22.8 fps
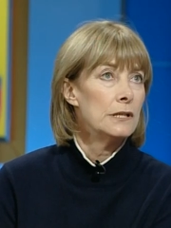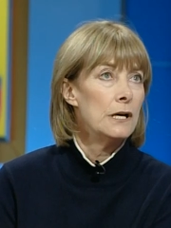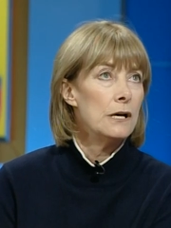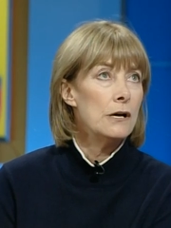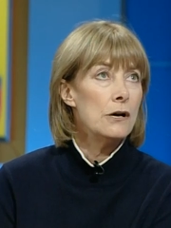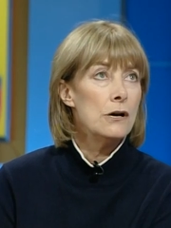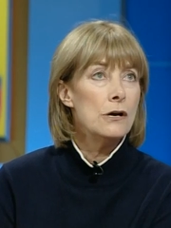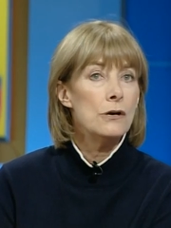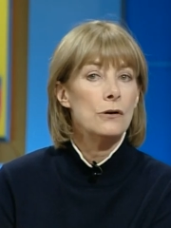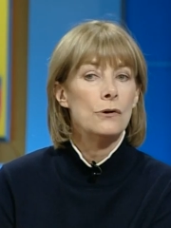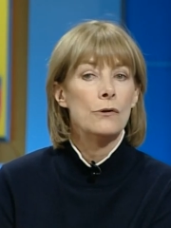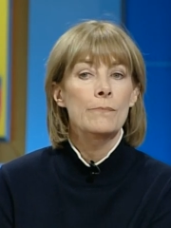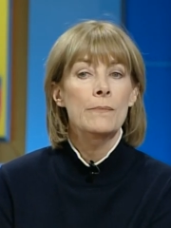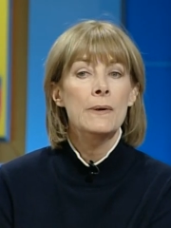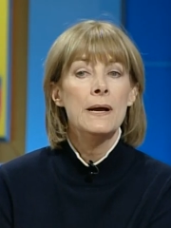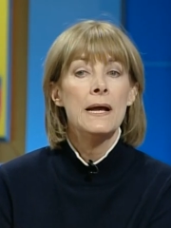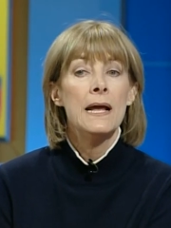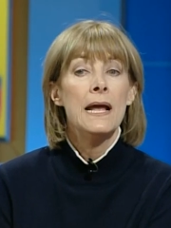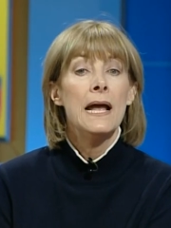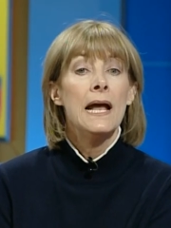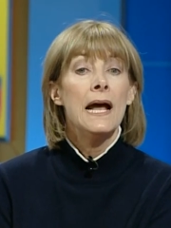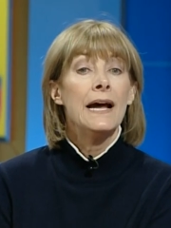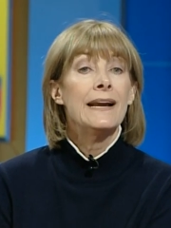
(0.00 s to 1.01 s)
home.
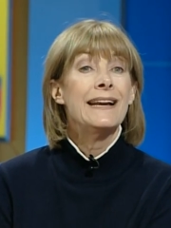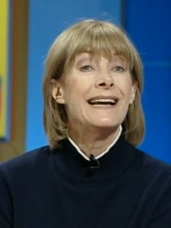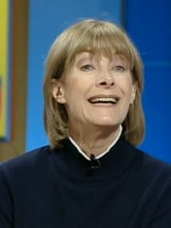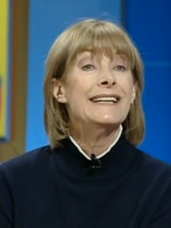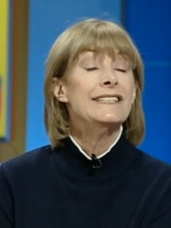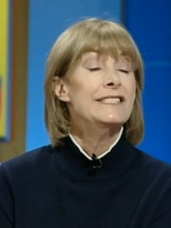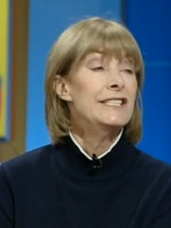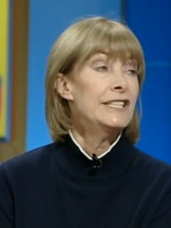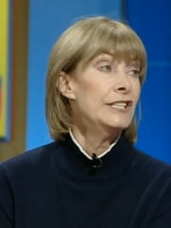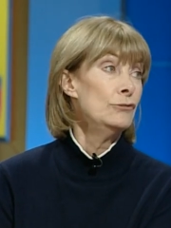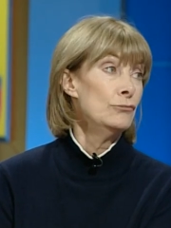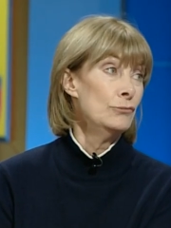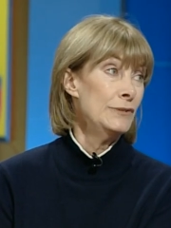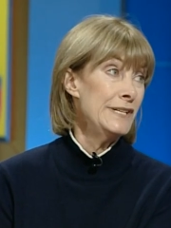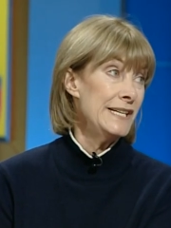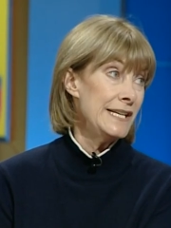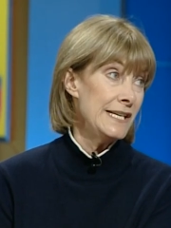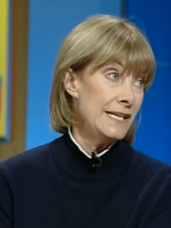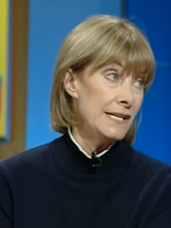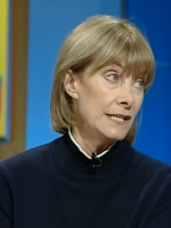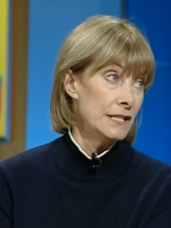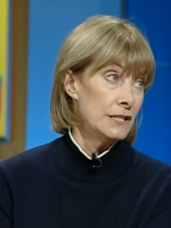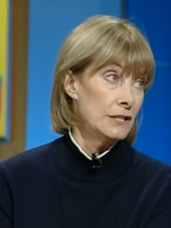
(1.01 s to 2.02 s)
And I did
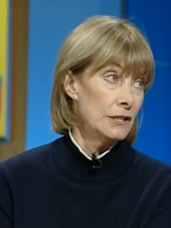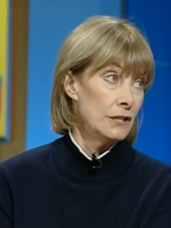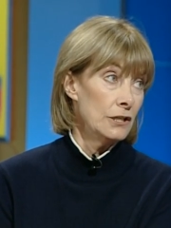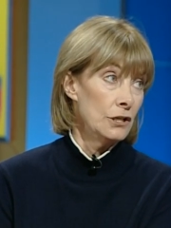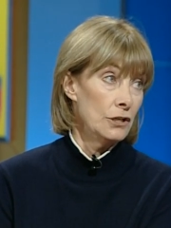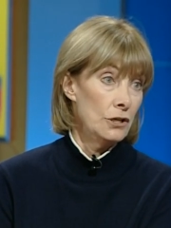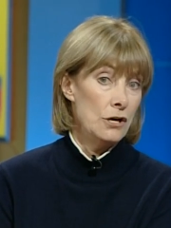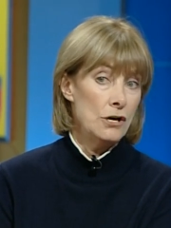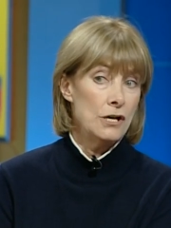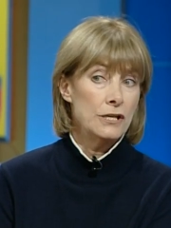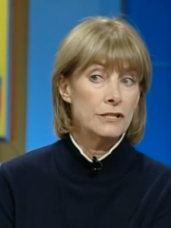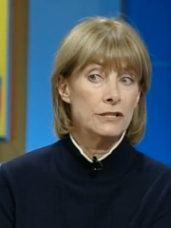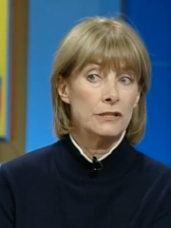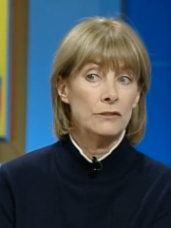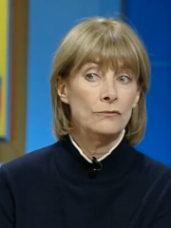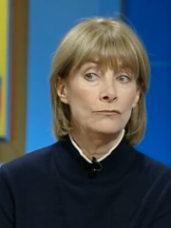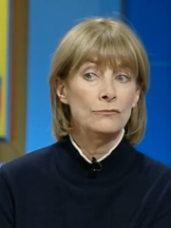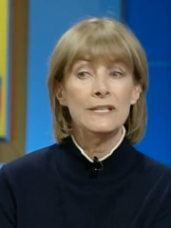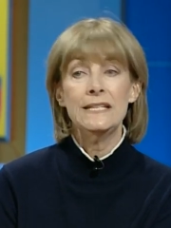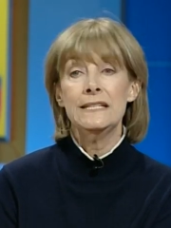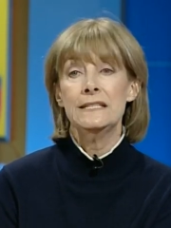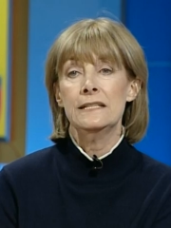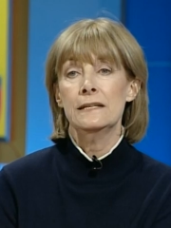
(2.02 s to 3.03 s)
read a lot,
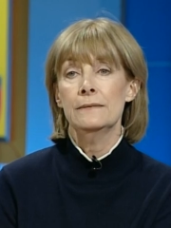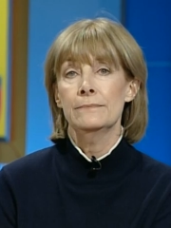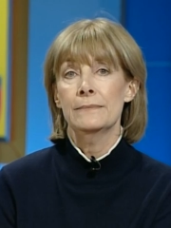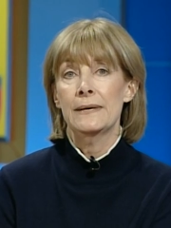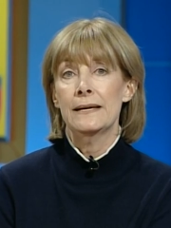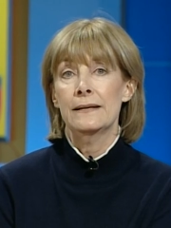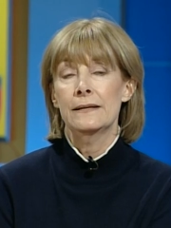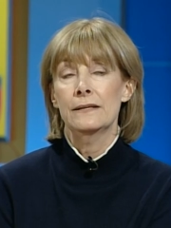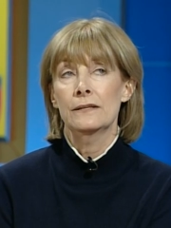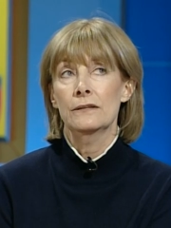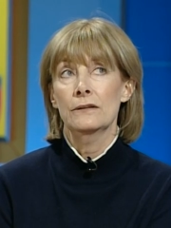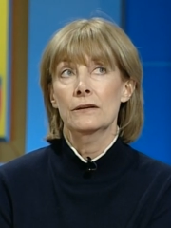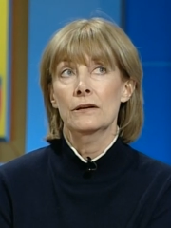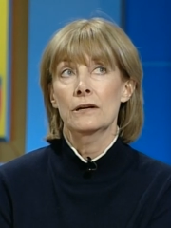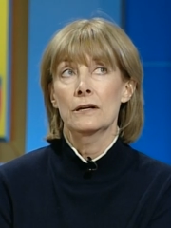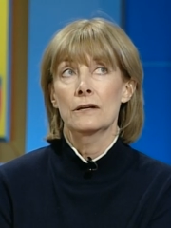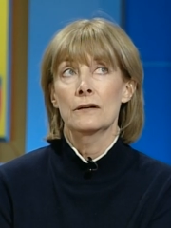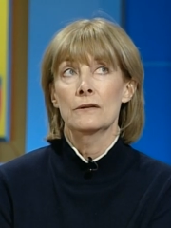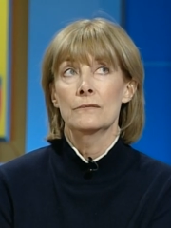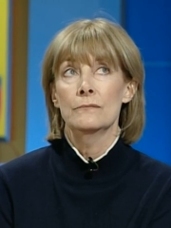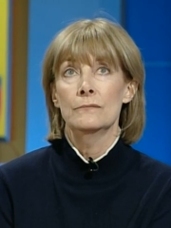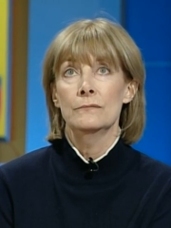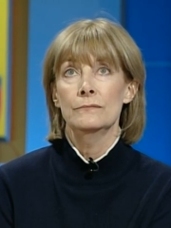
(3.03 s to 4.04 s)
and reading made,
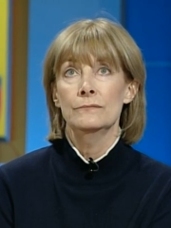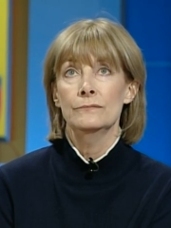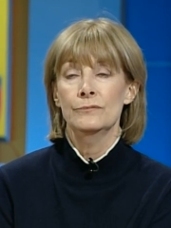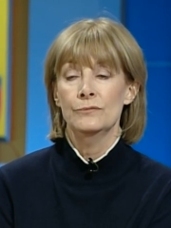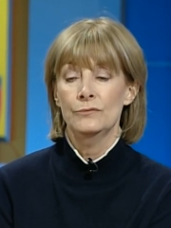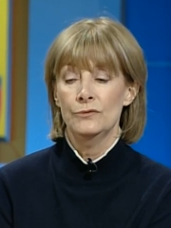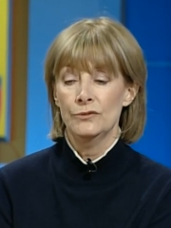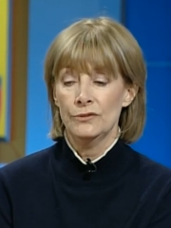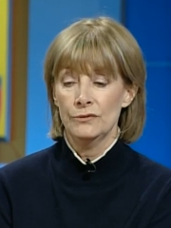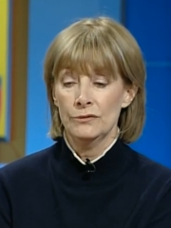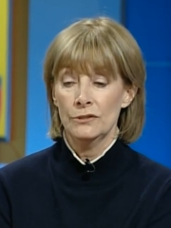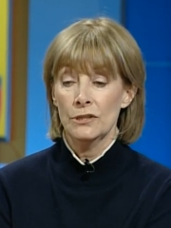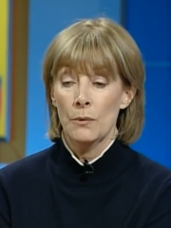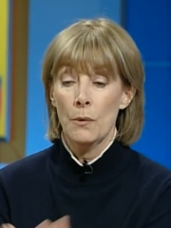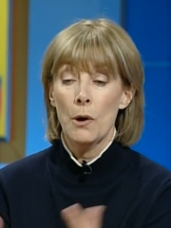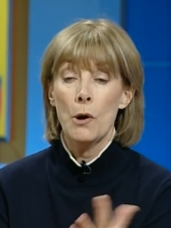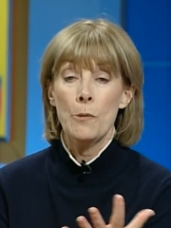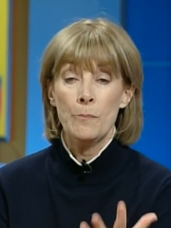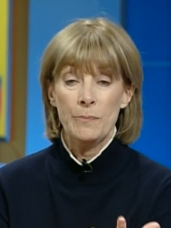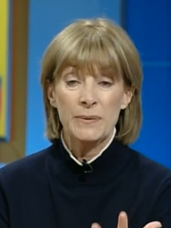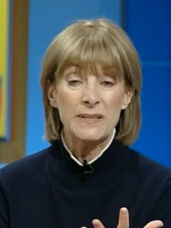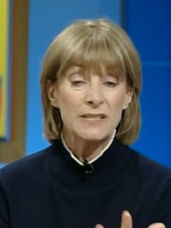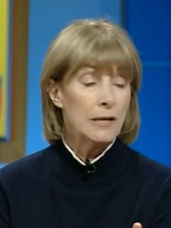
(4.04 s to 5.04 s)
you know,
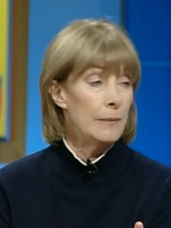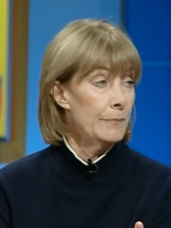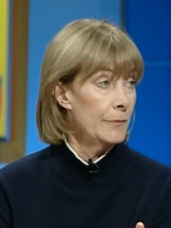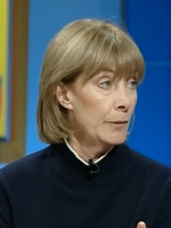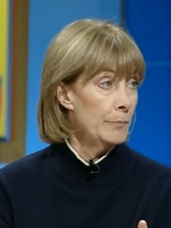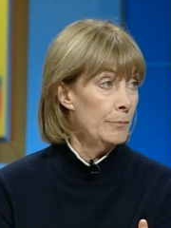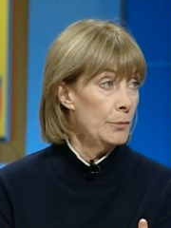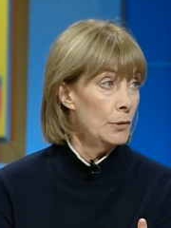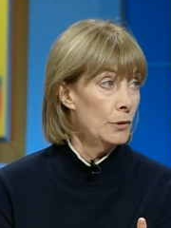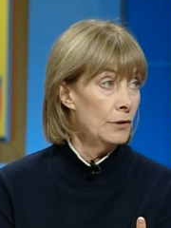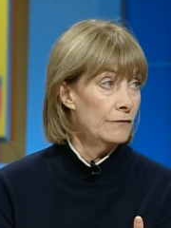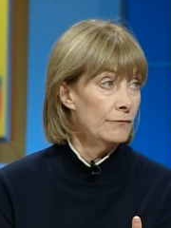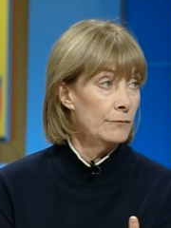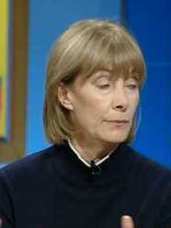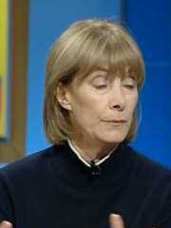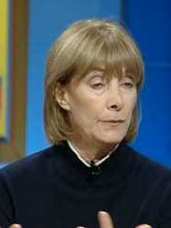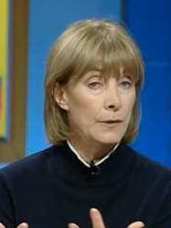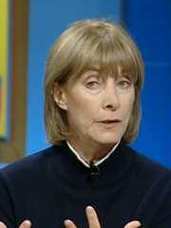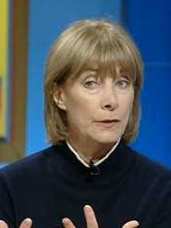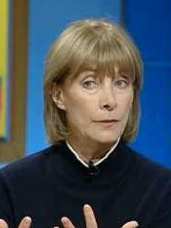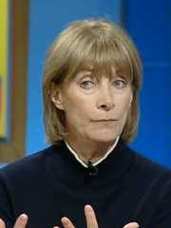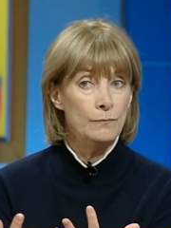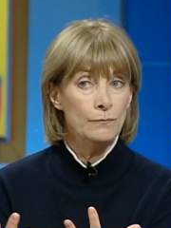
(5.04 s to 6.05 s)
opens up the book
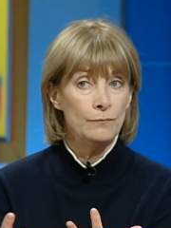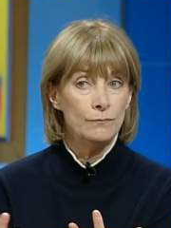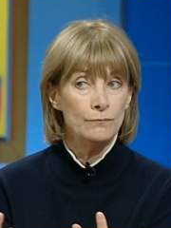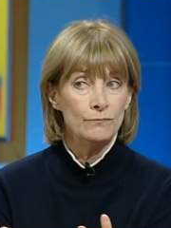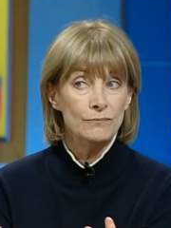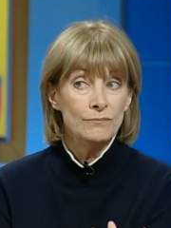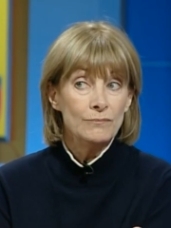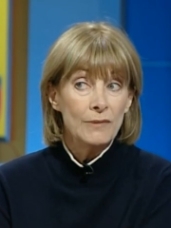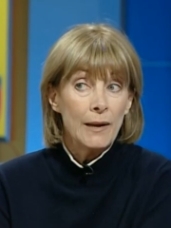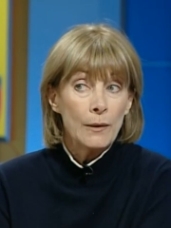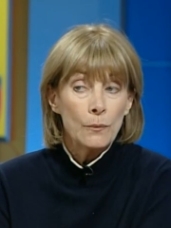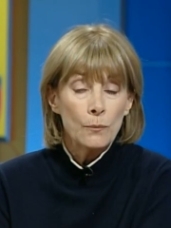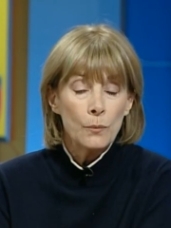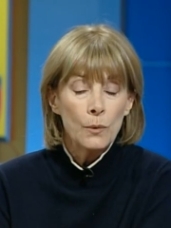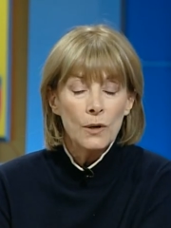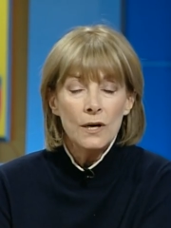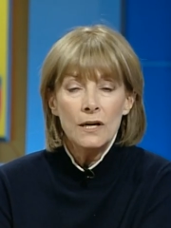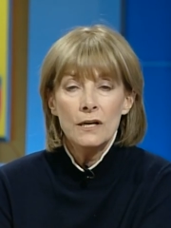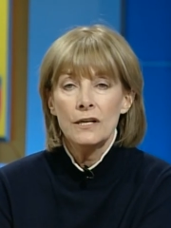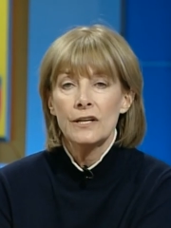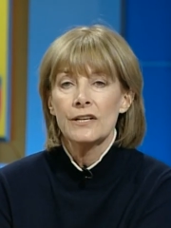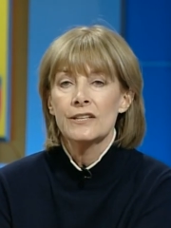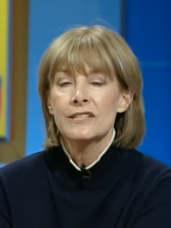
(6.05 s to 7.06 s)
of, like,
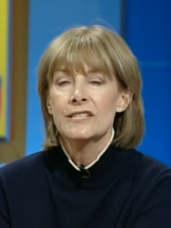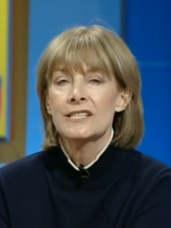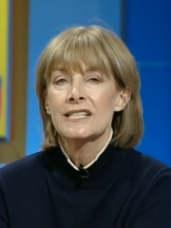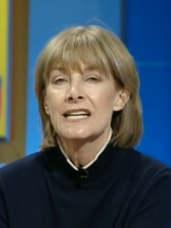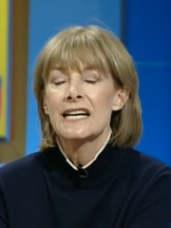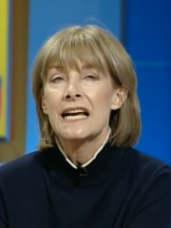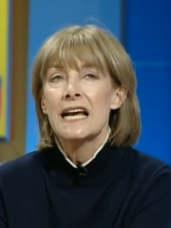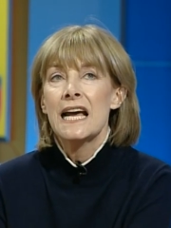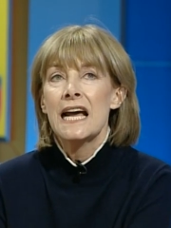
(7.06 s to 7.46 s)
words.